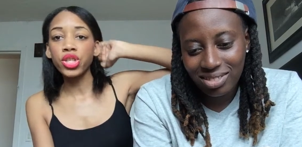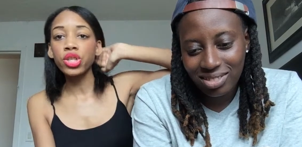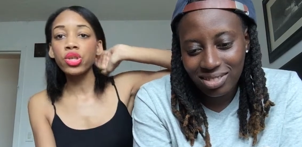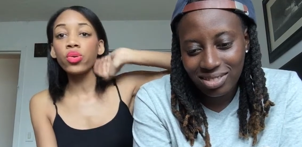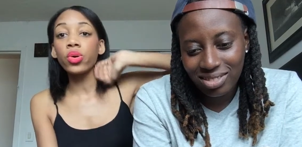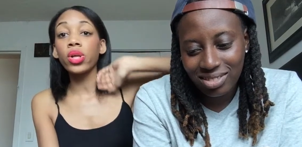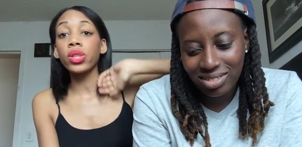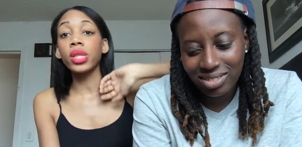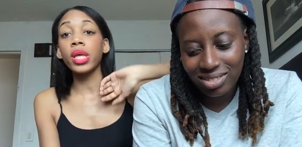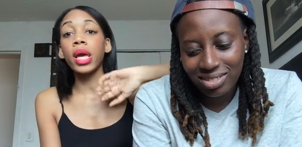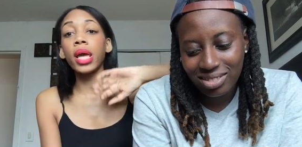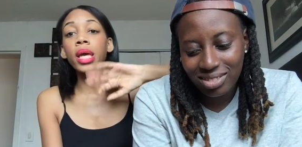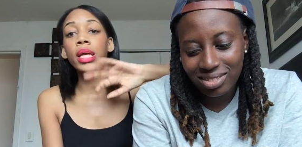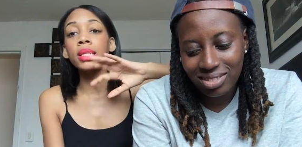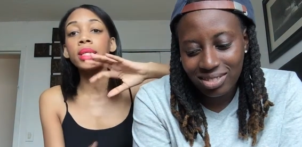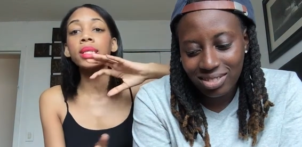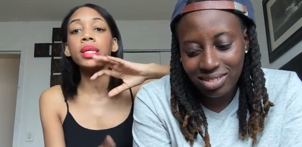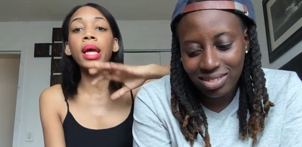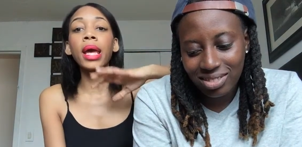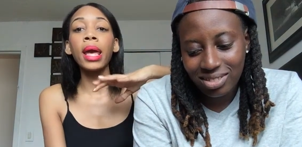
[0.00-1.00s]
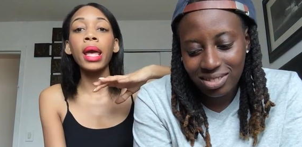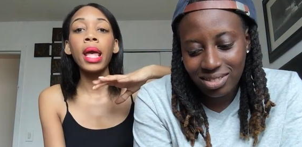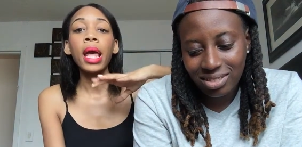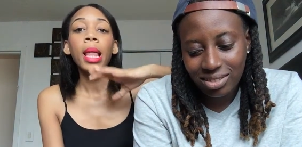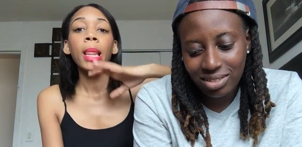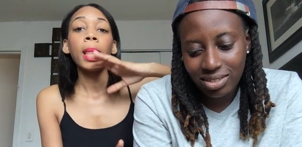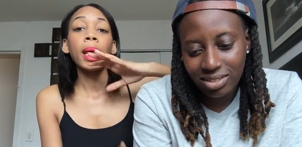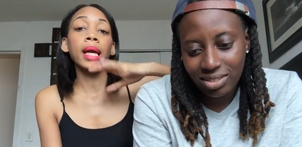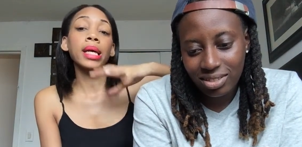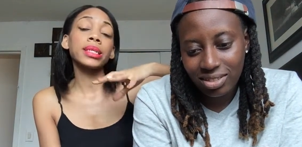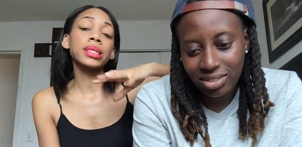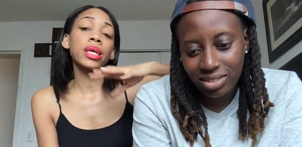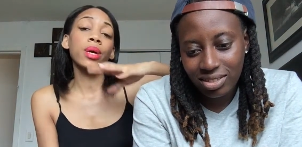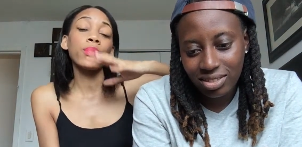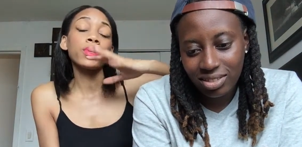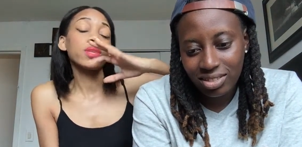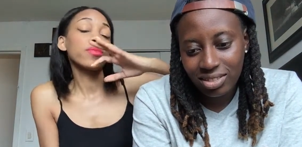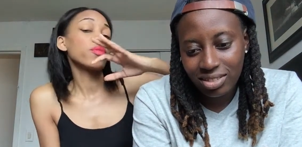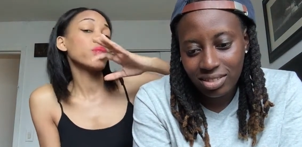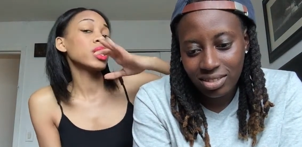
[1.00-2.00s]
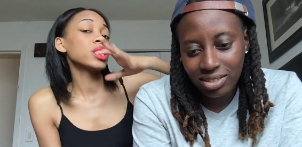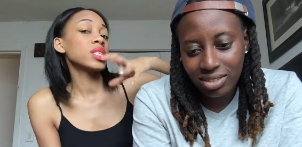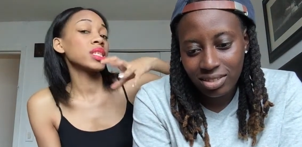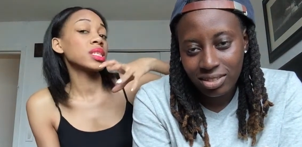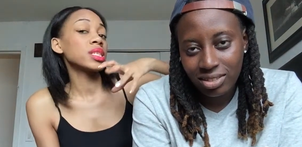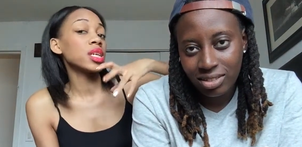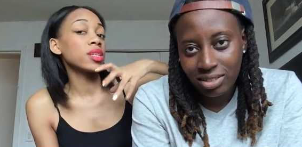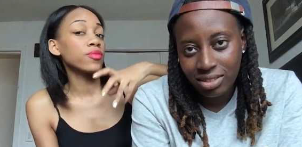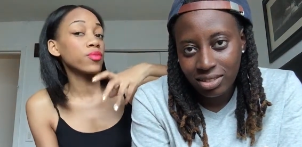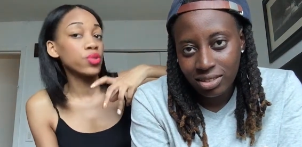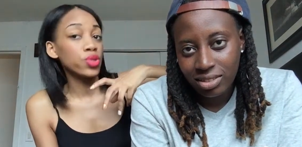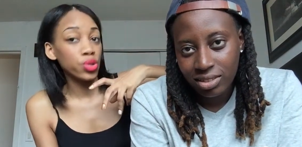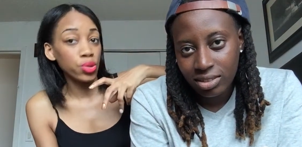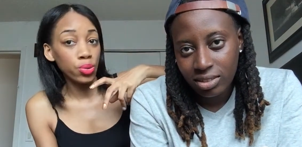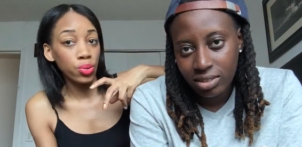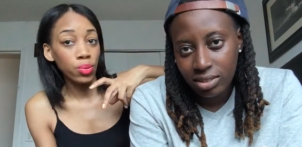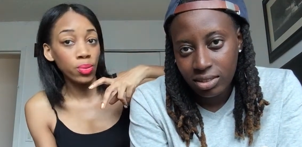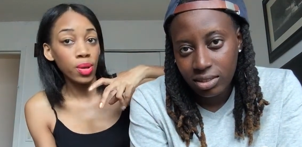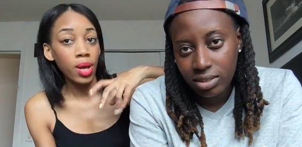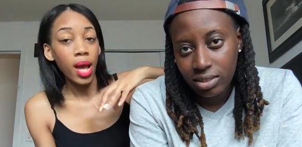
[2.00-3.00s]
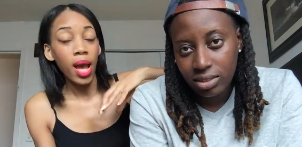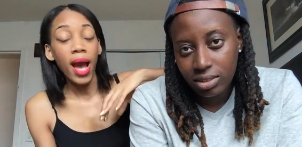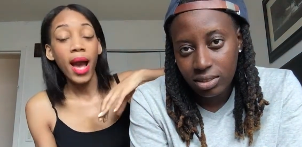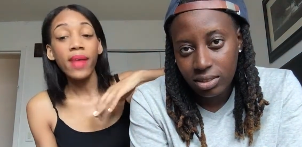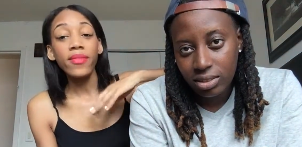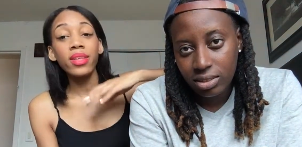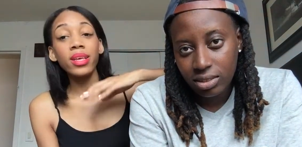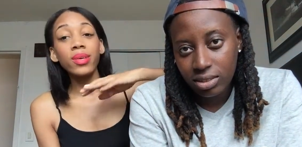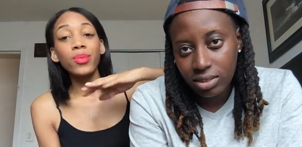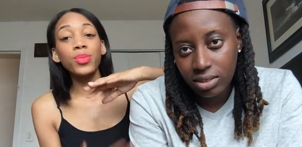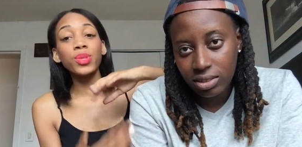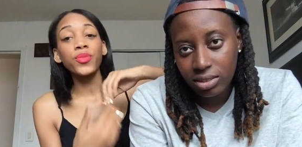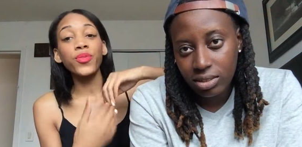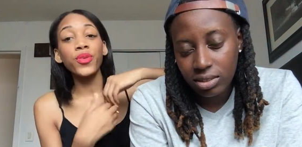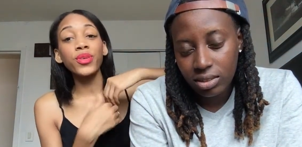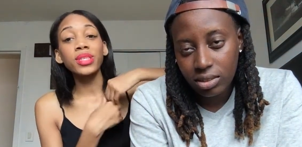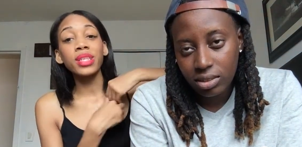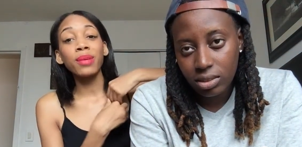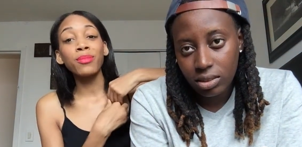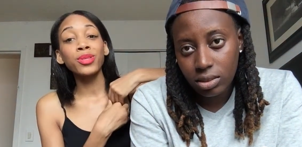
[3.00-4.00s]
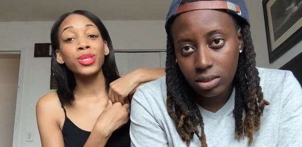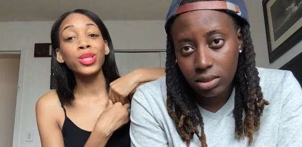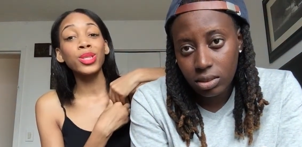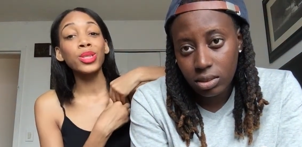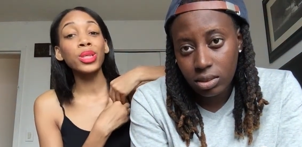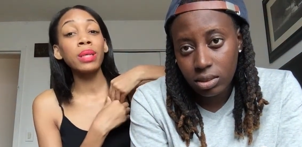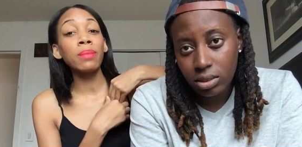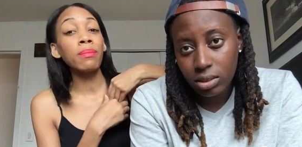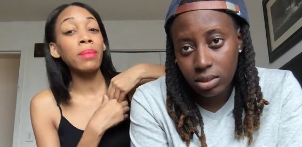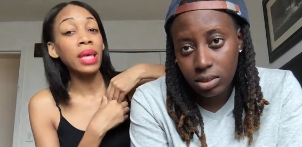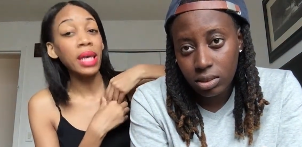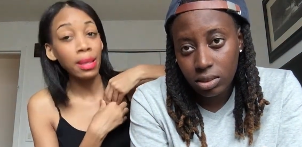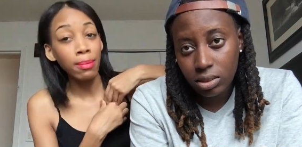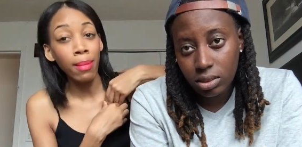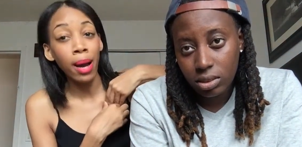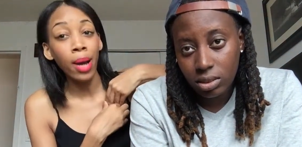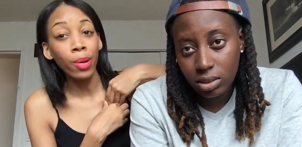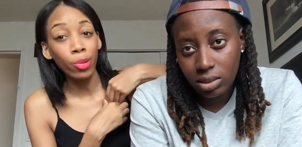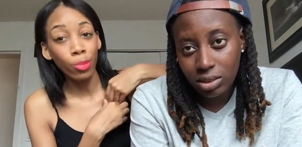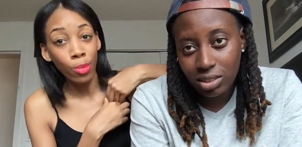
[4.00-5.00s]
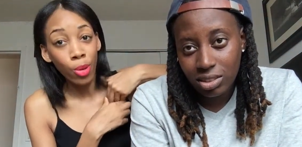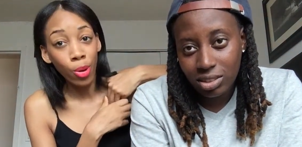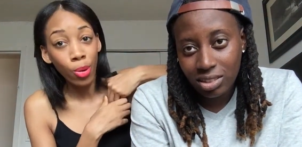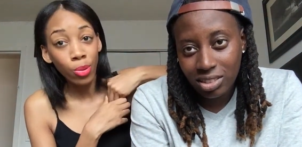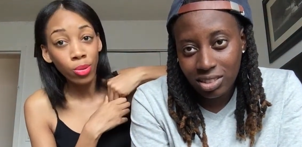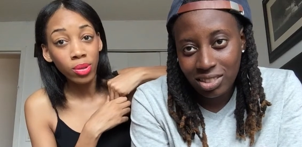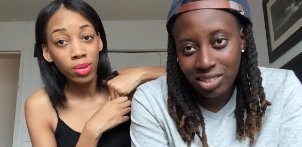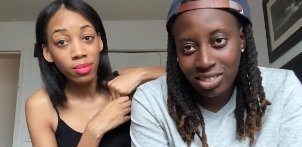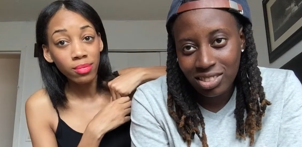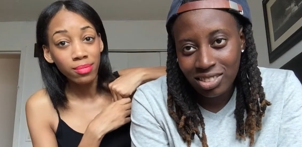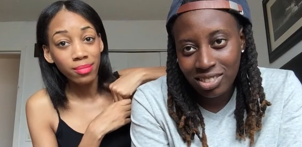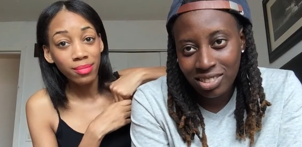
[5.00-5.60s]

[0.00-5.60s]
Speaker 1: she do her thing. And today, like I said, was a really successful shoot. I think it was the first time she's seen me in model mode,